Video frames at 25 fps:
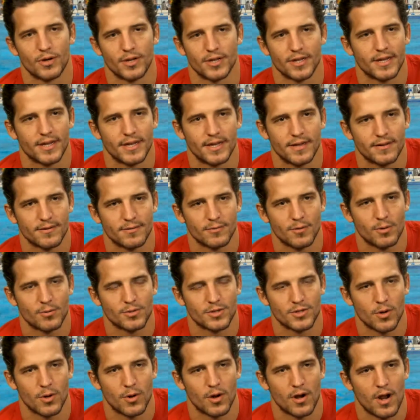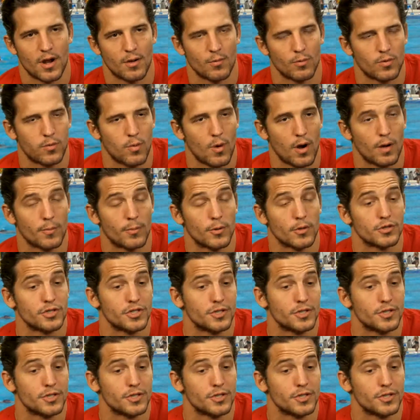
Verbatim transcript: really what was going on with water polo.